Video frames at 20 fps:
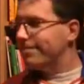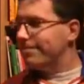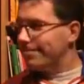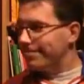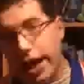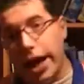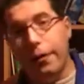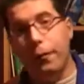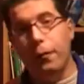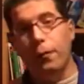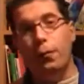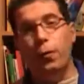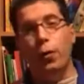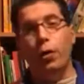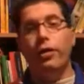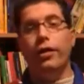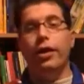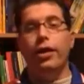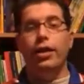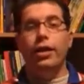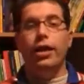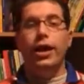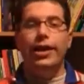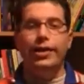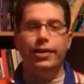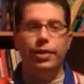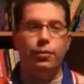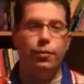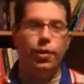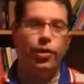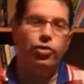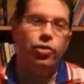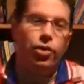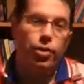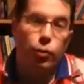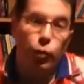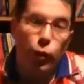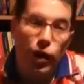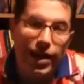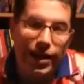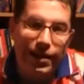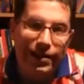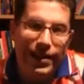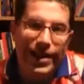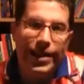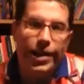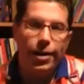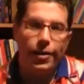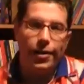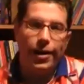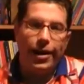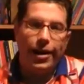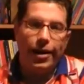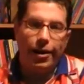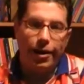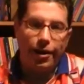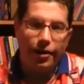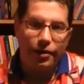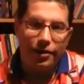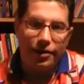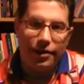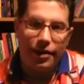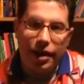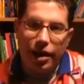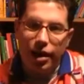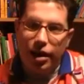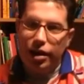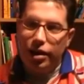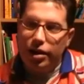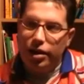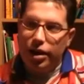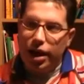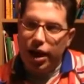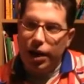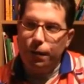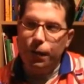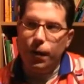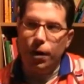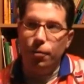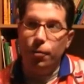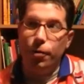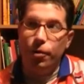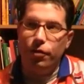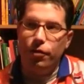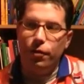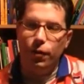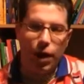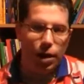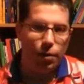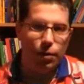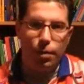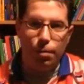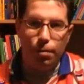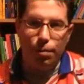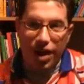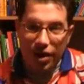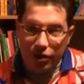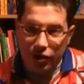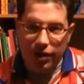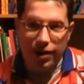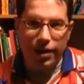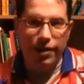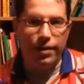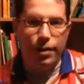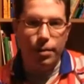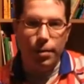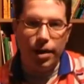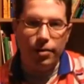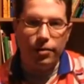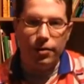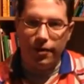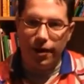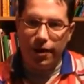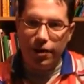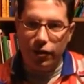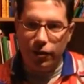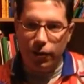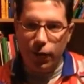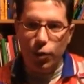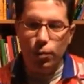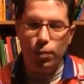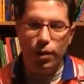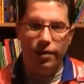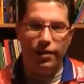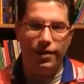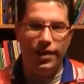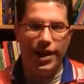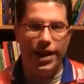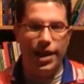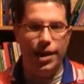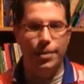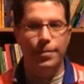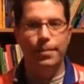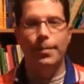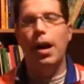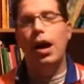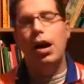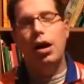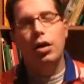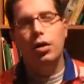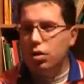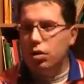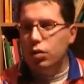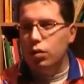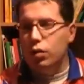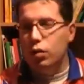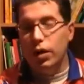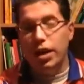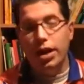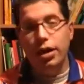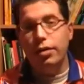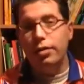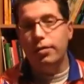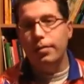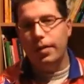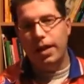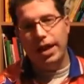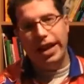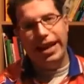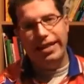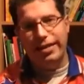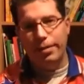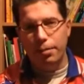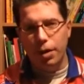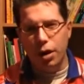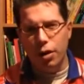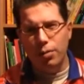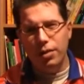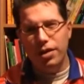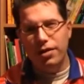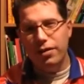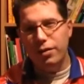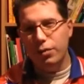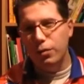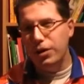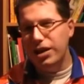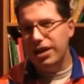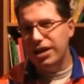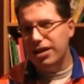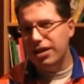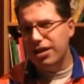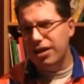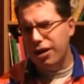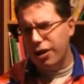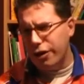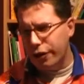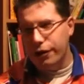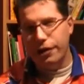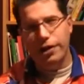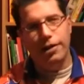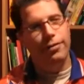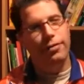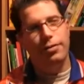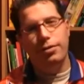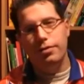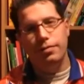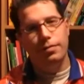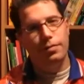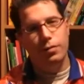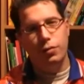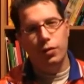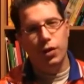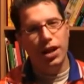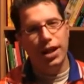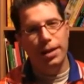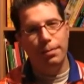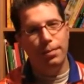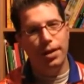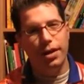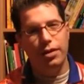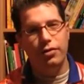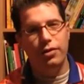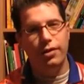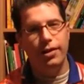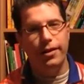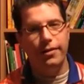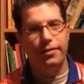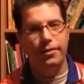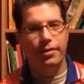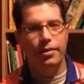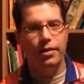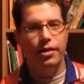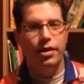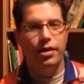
Now, for a lighter question, Willadina asked if I was very passionate about the Dutch football team. Well, at the moment we aren't really passionate